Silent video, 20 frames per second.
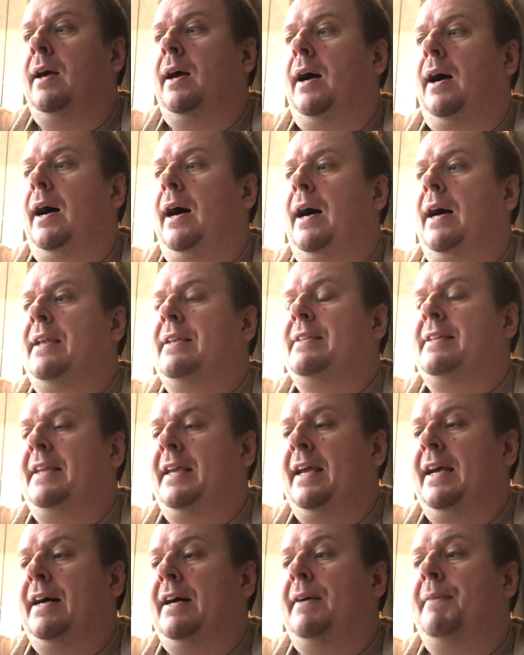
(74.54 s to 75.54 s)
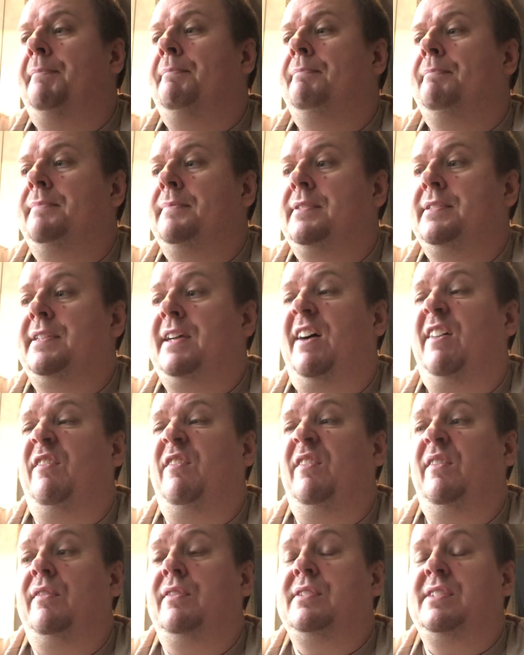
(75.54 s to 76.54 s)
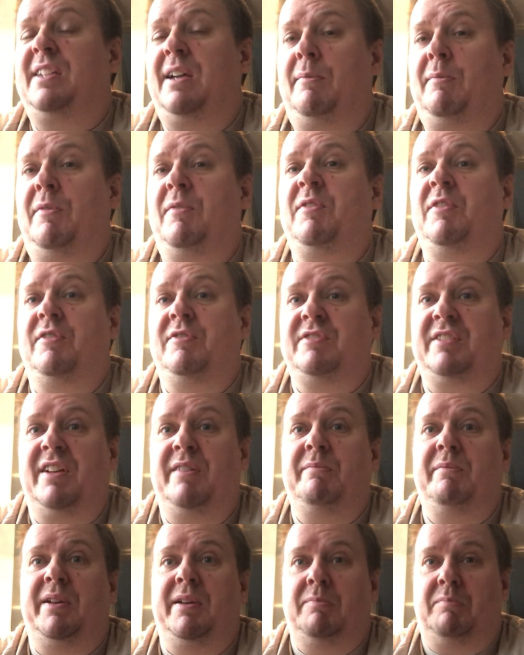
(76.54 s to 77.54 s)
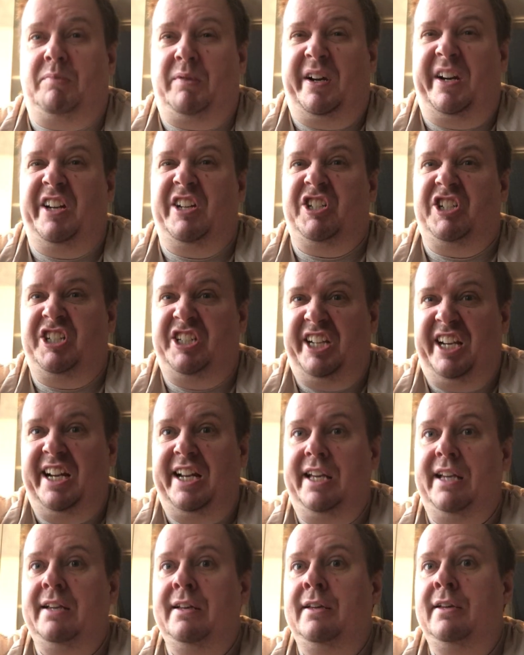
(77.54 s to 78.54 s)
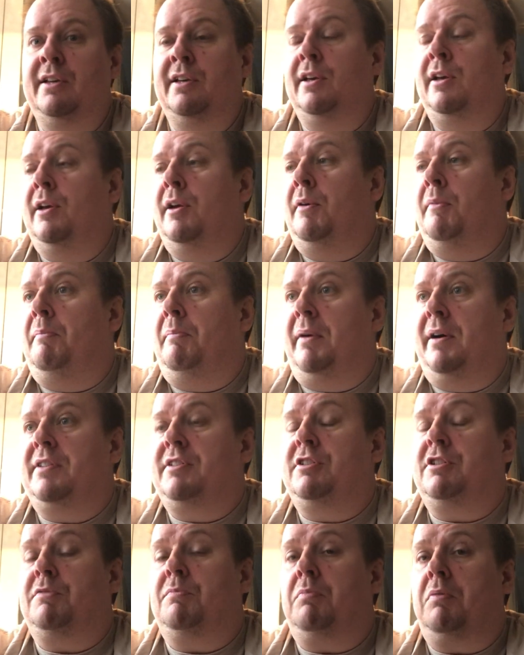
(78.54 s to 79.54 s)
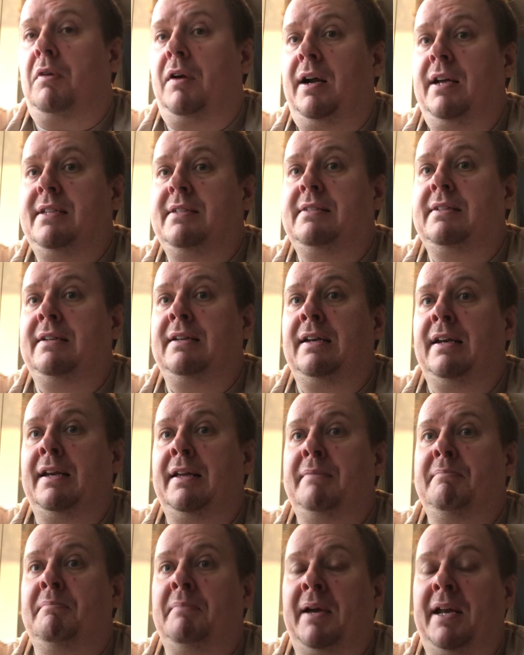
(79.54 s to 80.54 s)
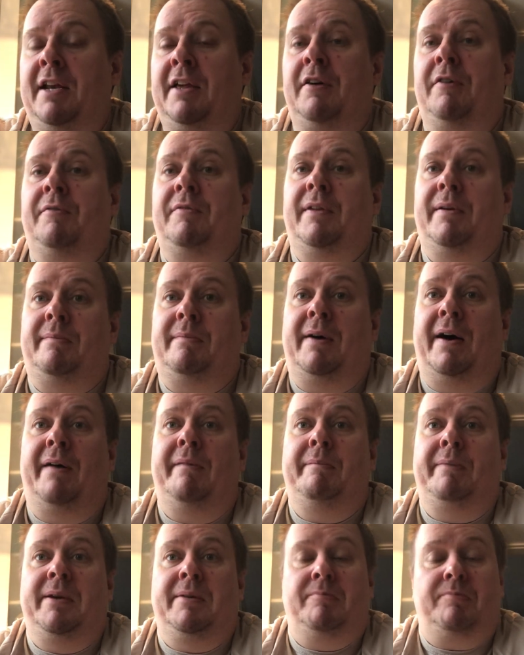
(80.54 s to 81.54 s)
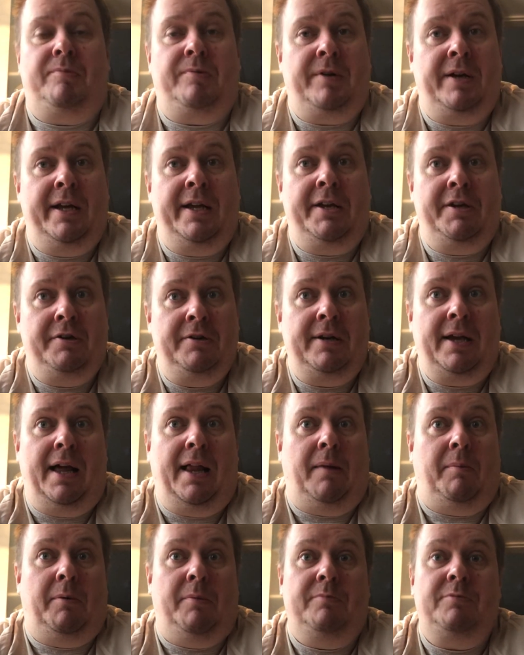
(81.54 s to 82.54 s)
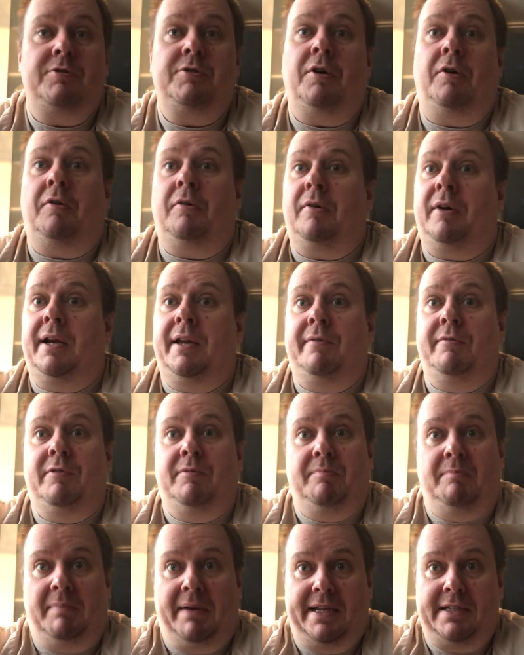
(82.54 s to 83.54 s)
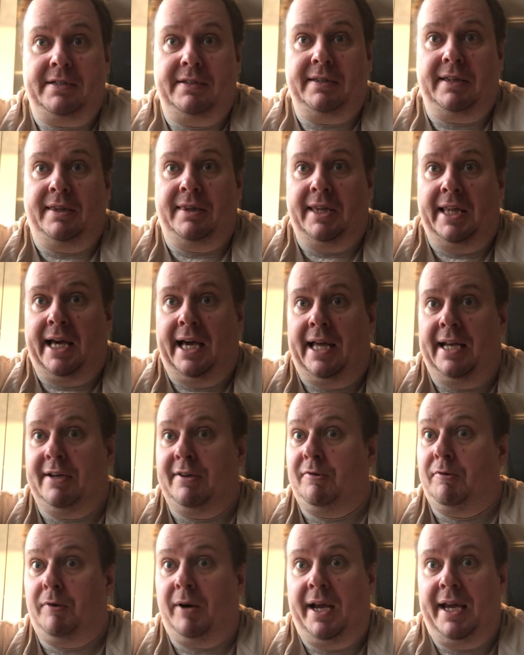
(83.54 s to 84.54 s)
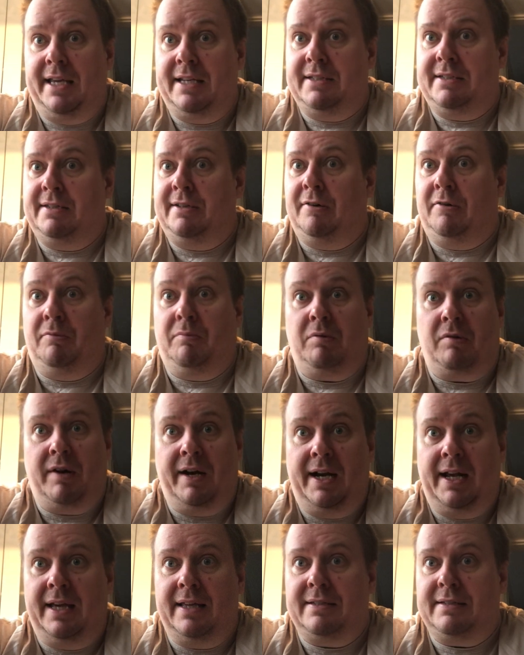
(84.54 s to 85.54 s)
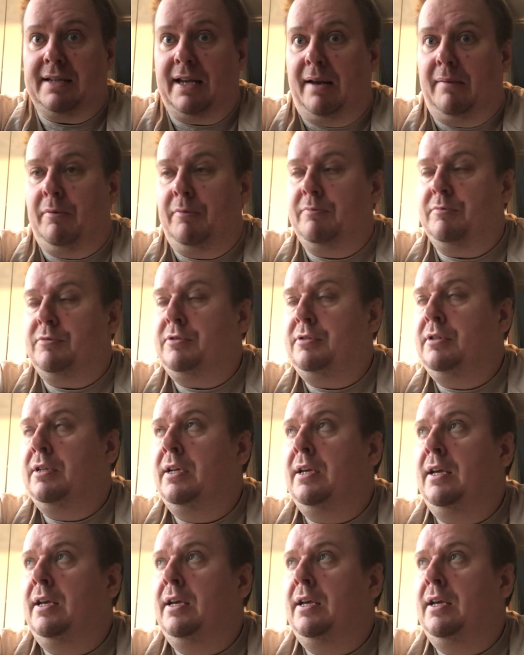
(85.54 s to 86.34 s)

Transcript: And yeah, some of those have been pretty shitty. But surprisingly, many of them have been pretty good albums, or even better than that, great or brilliant albums.